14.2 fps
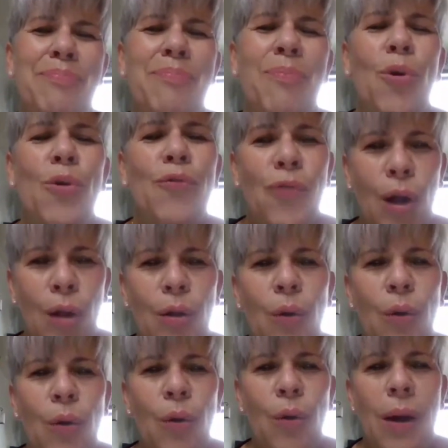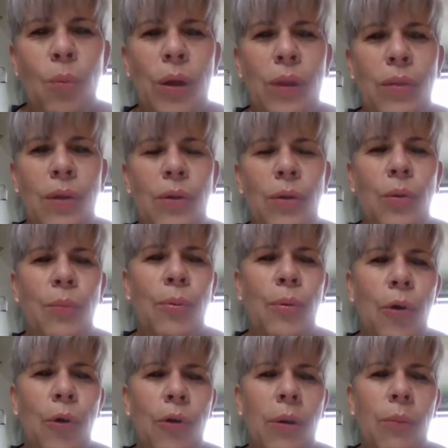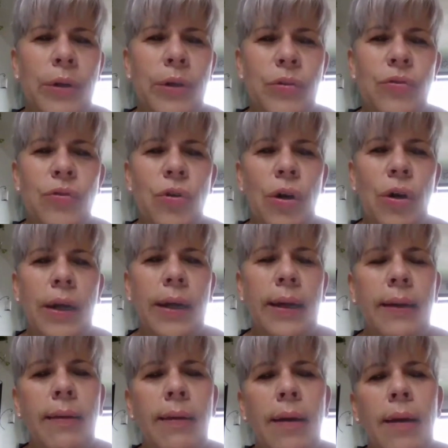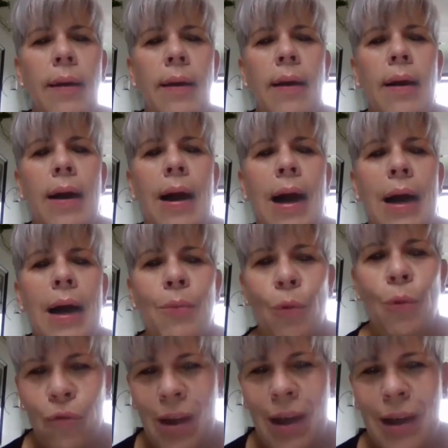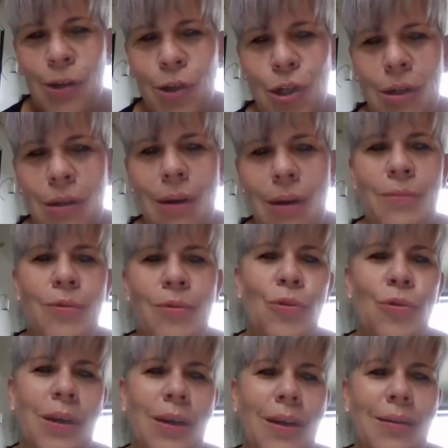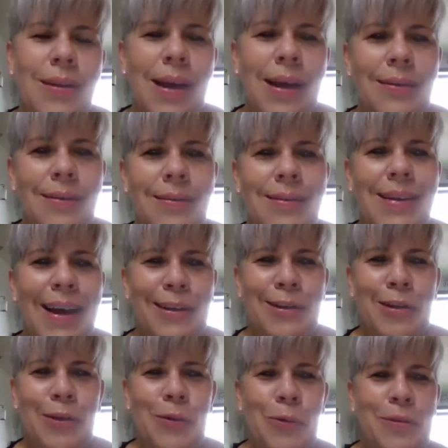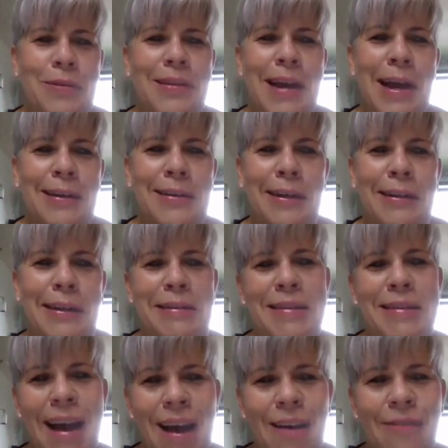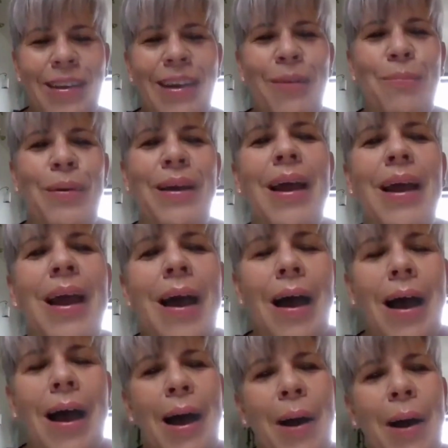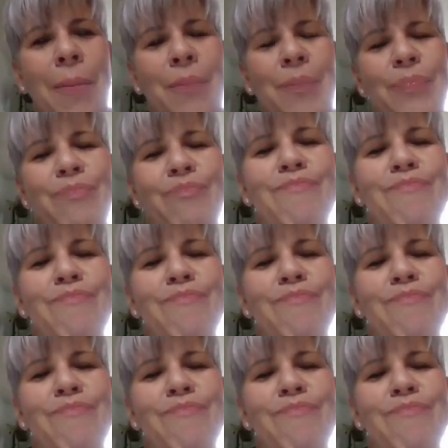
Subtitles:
more follow up with a new program we just started. I'm old fashioned. I'm still getting technically savvy, but um,